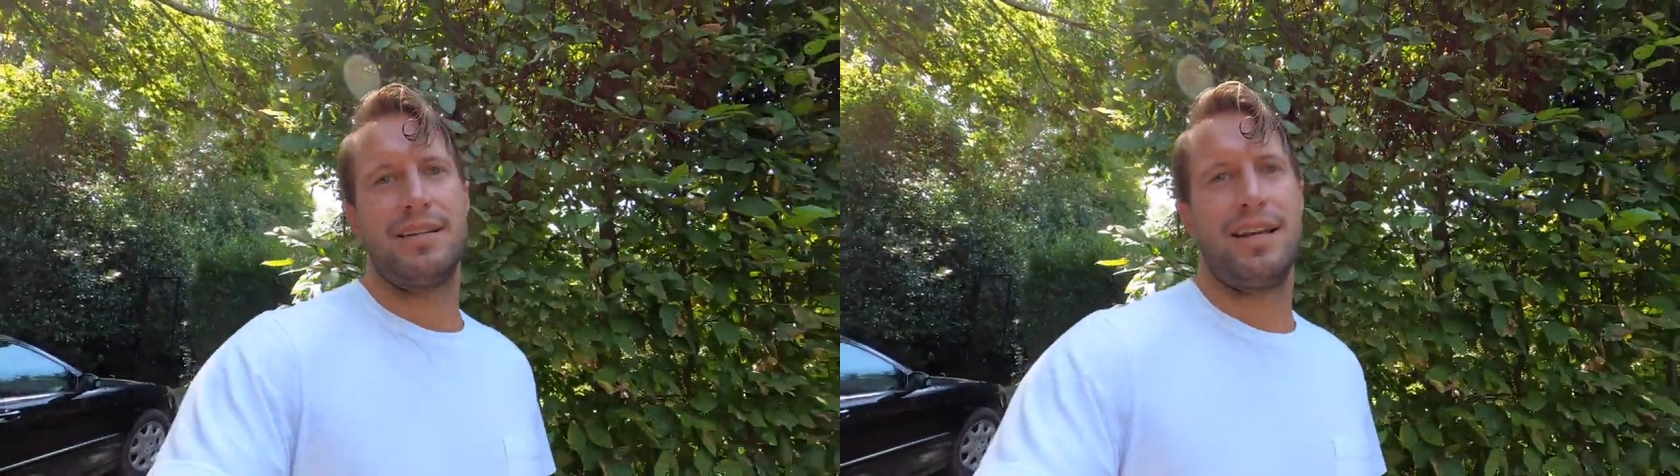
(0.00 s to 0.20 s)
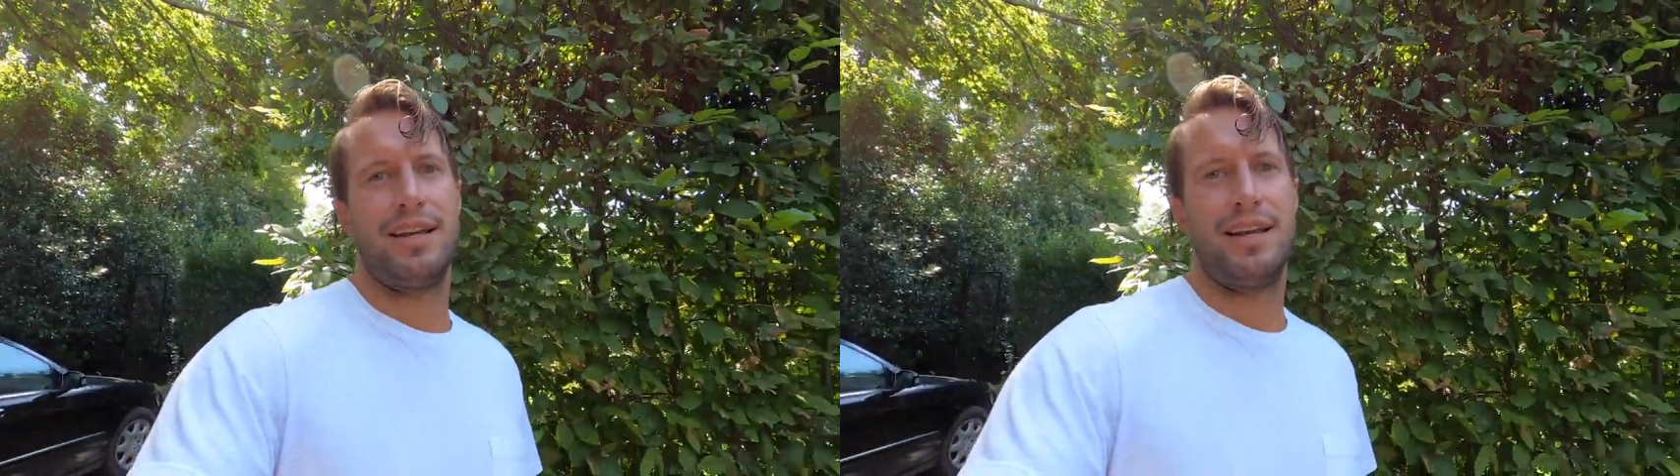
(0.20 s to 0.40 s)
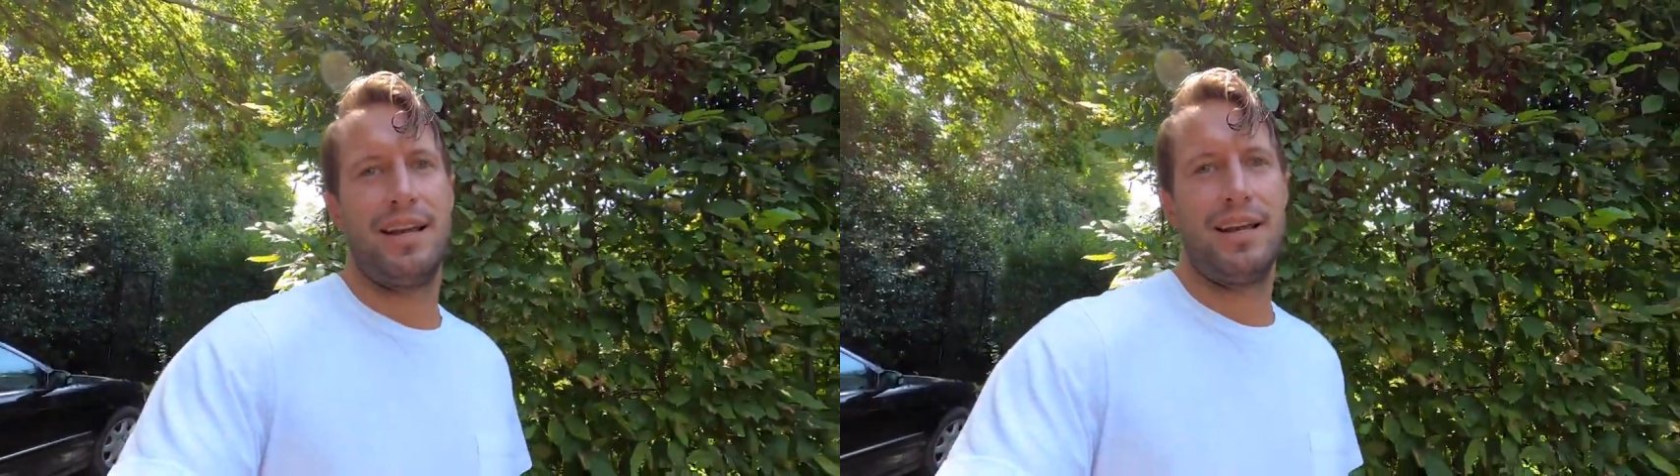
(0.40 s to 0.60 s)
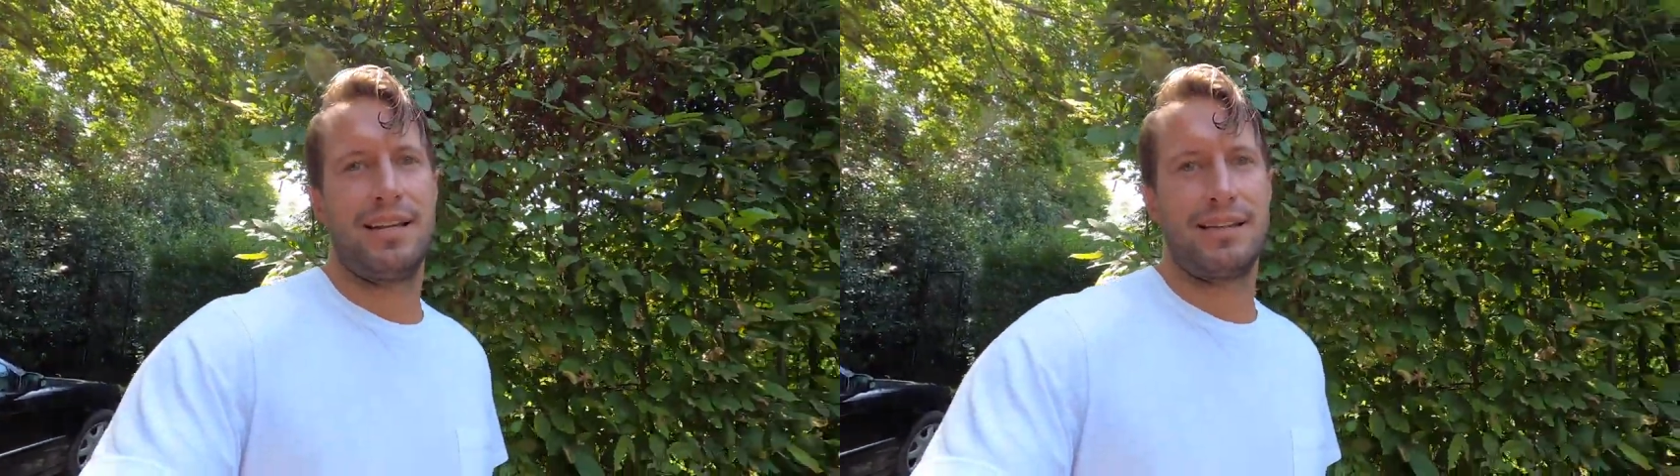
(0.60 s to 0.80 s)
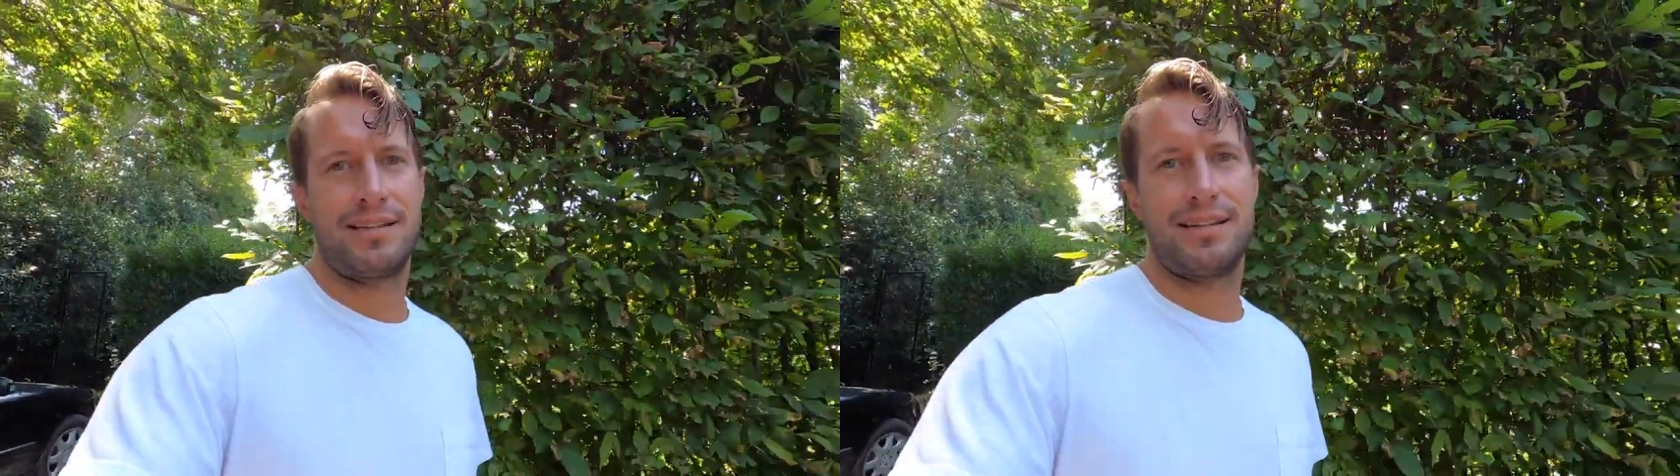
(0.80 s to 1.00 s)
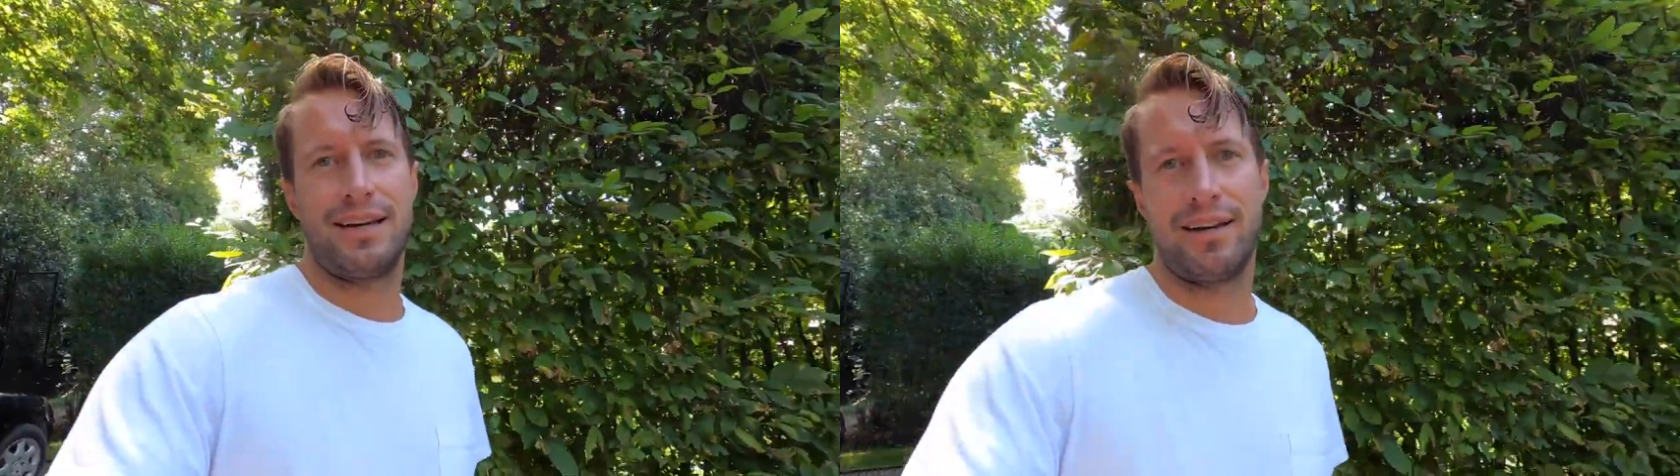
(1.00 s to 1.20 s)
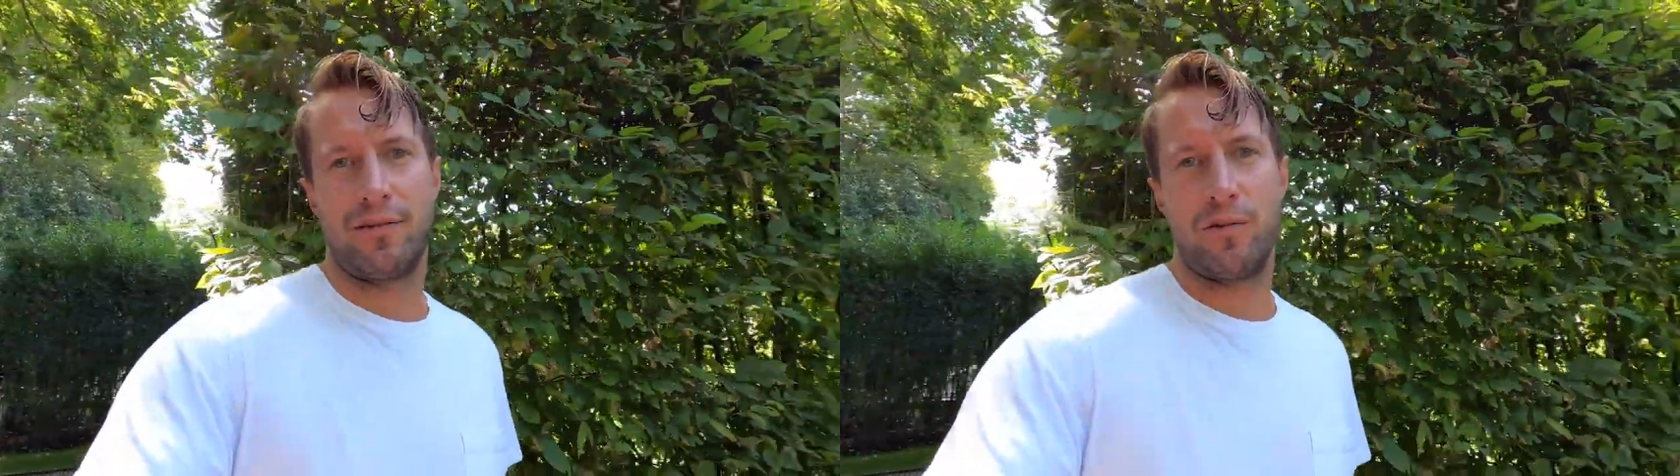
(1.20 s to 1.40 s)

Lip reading: 10 days, I